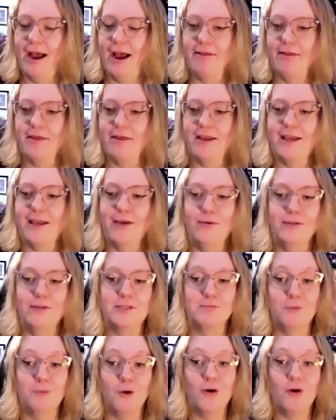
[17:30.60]
think he was
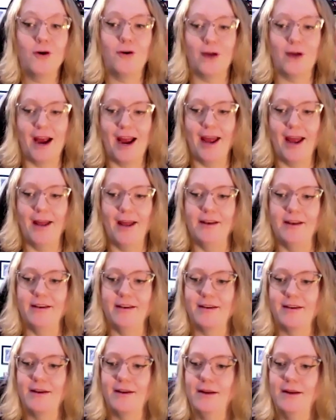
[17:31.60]
more
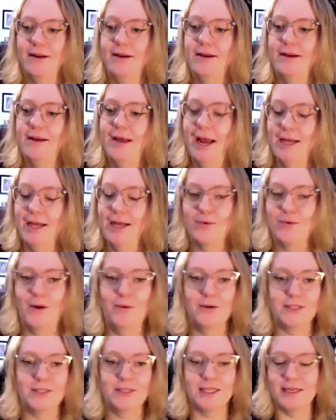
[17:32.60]
grand, as we
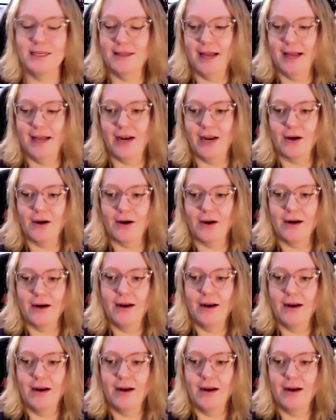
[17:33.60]
will see later,